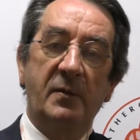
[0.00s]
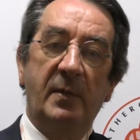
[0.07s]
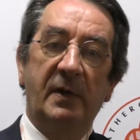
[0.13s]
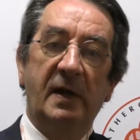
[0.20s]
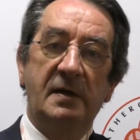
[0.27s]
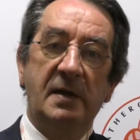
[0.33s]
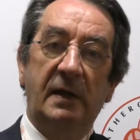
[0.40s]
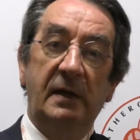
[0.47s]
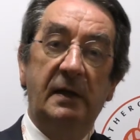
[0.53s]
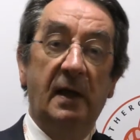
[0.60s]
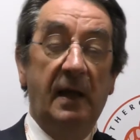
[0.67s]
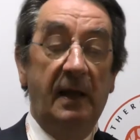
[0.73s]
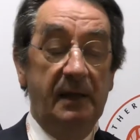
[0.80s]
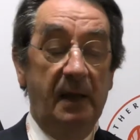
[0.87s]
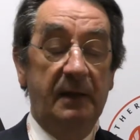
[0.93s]
per
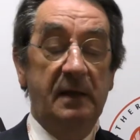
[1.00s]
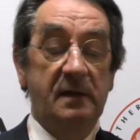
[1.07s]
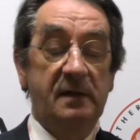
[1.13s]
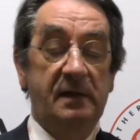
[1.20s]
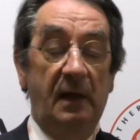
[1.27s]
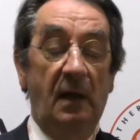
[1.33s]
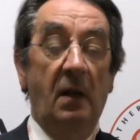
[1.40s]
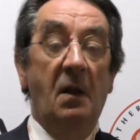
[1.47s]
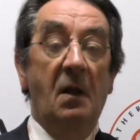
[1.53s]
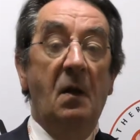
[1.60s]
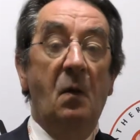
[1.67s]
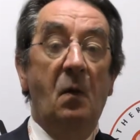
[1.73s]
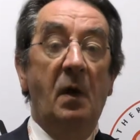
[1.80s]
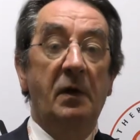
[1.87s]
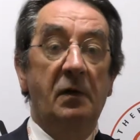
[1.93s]
deciliter, and that is still
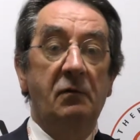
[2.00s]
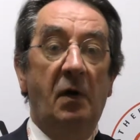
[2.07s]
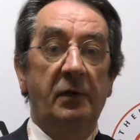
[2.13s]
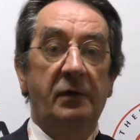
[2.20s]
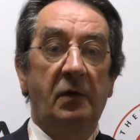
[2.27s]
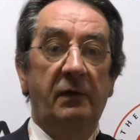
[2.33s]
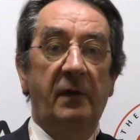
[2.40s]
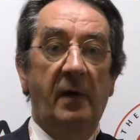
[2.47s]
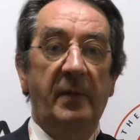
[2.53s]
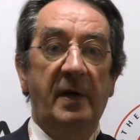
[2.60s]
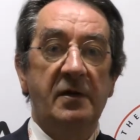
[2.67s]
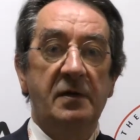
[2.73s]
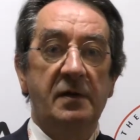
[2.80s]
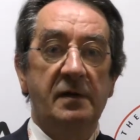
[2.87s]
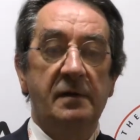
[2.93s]
1/4 of our
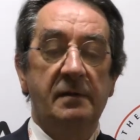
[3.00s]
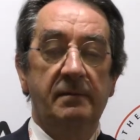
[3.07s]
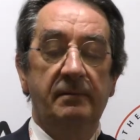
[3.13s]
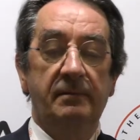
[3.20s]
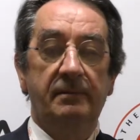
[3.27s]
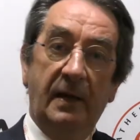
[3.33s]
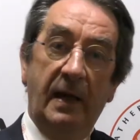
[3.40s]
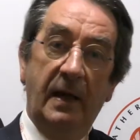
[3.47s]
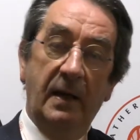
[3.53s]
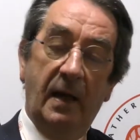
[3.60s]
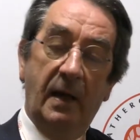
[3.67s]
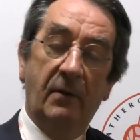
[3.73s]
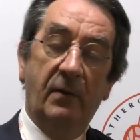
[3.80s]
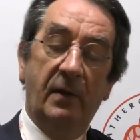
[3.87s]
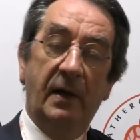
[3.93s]
patients. In
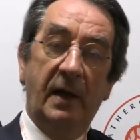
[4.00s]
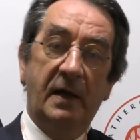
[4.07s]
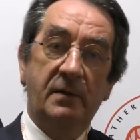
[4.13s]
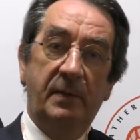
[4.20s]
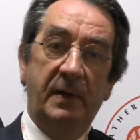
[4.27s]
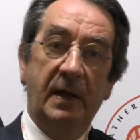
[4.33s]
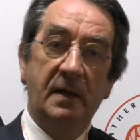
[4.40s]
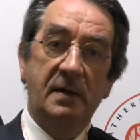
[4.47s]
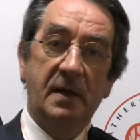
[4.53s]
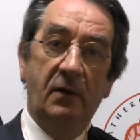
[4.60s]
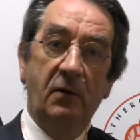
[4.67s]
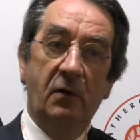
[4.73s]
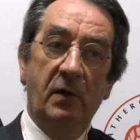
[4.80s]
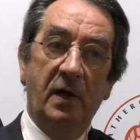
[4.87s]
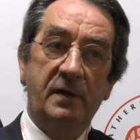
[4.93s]
our experience in
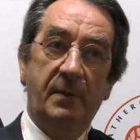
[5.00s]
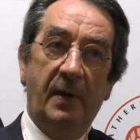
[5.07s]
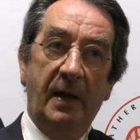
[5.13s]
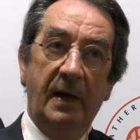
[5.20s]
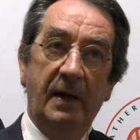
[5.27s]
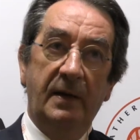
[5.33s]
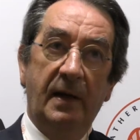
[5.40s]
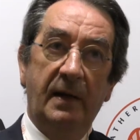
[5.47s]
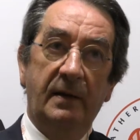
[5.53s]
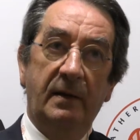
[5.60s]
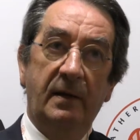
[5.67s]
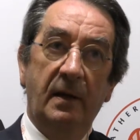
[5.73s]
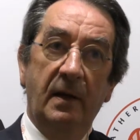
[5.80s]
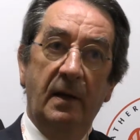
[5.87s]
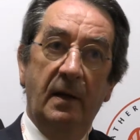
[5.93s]
EUROASPIRE, that
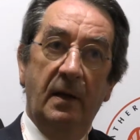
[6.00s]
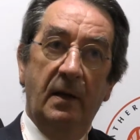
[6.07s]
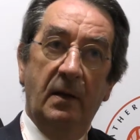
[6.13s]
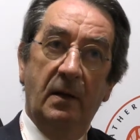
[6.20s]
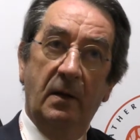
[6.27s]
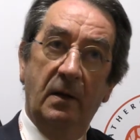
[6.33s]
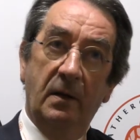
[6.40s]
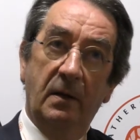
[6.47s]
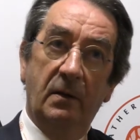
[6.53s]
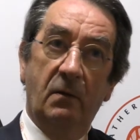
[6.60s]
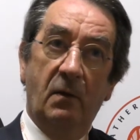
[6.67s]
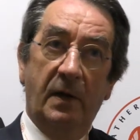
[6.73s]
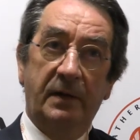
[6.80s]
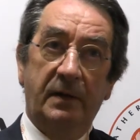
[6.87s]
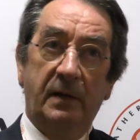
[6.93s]

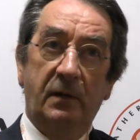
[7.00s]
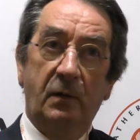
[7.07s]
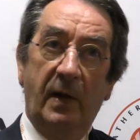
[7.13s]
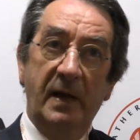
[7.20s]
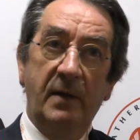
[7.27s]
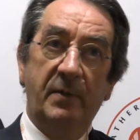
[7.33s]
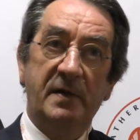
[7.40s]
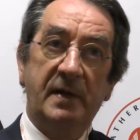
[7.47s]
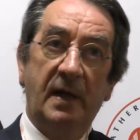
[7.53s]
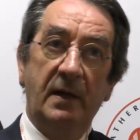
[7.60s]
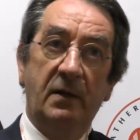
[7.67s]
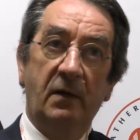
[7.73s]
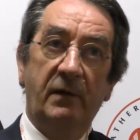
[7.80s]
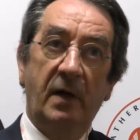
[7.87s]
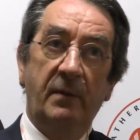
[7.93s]

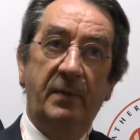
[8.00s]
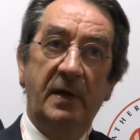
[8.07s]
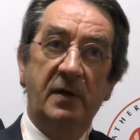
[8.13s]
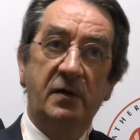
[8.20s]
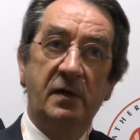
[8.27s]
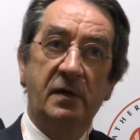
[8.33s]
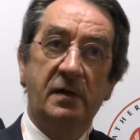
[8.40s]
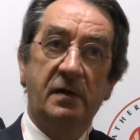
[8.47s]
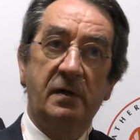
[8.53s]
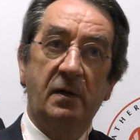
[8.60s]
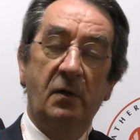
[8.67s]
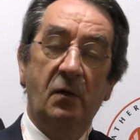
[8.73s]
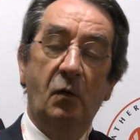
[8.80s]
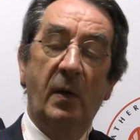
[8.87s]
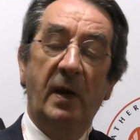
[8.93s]
20% of our patients
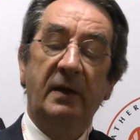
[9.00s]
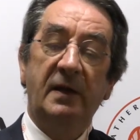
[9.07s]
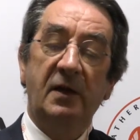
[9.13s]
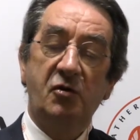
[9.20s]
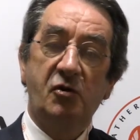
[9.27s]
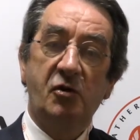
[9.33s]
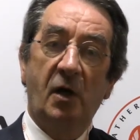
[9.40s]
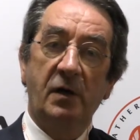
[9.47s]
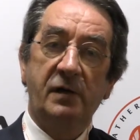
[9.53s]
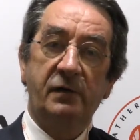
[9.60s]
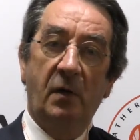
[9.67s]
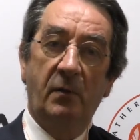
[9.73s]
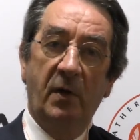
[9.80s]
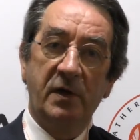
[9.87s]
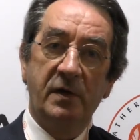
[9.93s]
who were discharged
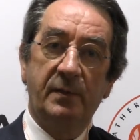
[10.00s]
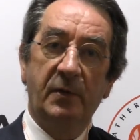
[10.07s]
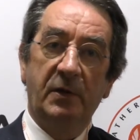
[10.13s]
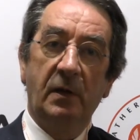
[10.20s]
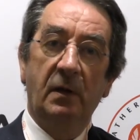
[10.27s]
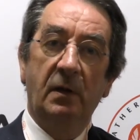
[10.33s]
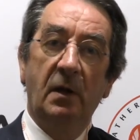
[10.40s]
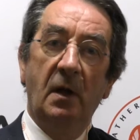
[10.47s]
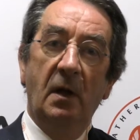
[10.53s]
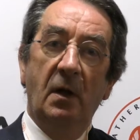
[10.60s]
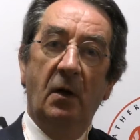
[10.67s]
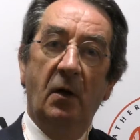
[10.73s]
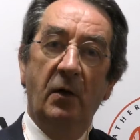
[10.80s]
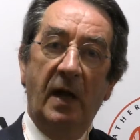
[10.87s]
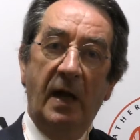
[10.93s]
from hospital
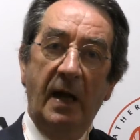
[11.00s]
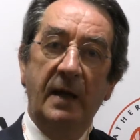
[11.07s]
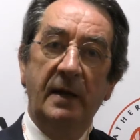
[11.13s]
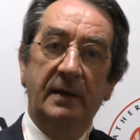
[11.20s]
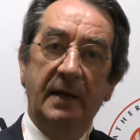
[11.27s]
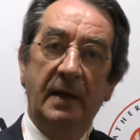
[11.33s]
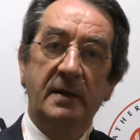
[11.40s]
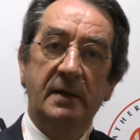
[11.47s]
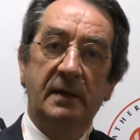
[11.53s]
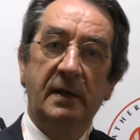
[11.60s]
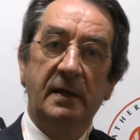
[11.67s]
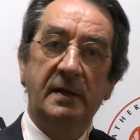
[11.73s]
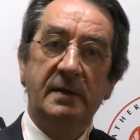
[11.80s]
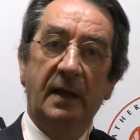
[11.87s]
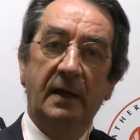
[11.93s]
on a
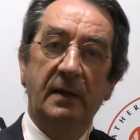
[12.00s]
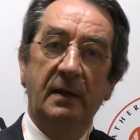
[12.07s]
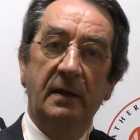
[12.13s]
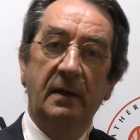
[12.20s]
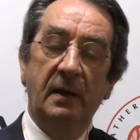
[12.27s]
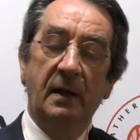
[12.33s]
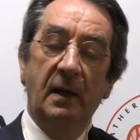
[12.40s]
high-intensity statin